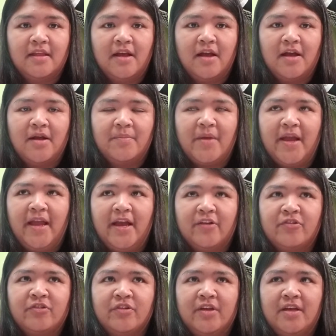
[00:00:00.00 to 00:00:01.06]
um, I
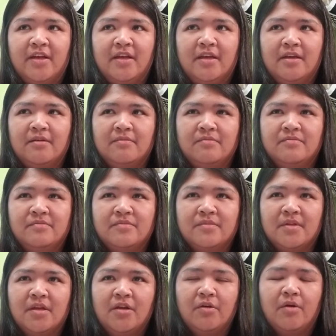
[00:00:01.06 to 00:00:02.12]
actually
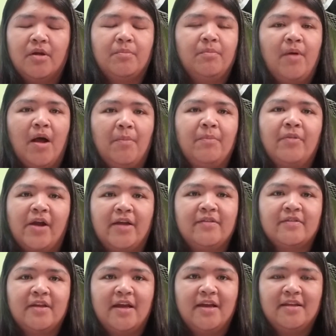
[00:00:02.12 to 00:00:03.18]
go on Pop
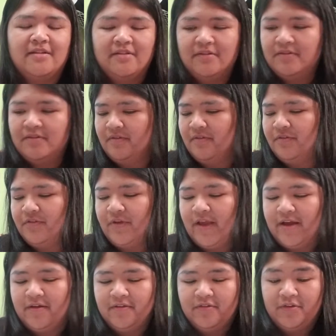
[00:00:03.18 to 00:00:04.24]
Price Guide. So
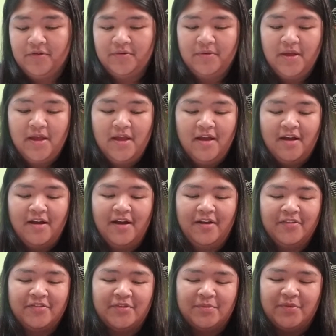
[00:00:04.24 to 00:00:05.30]
yeah, so
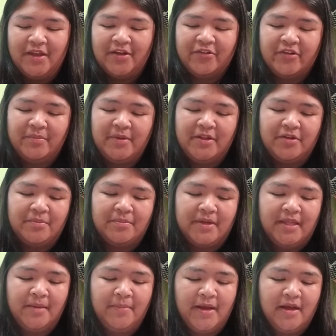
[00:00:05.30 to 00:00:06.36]
awesome. We actually made our
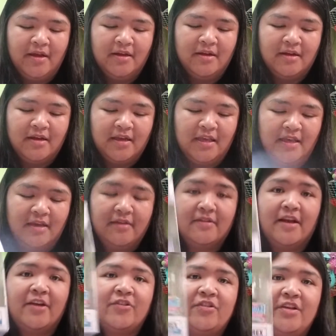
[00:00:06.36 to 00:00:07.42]
money back. He is
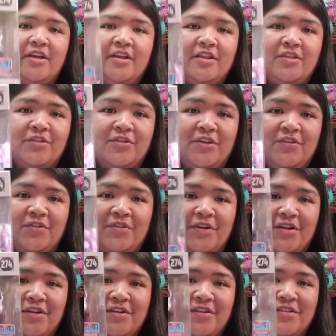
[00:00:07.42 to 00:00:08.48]
actually
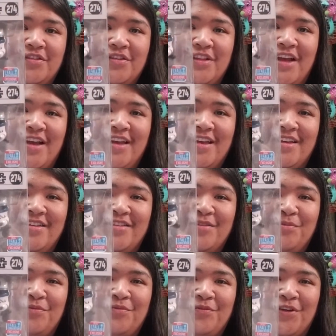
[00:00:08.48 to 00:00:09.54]
$32. So that is
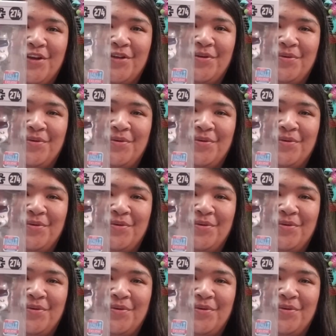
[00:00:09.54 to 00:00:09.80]
freaking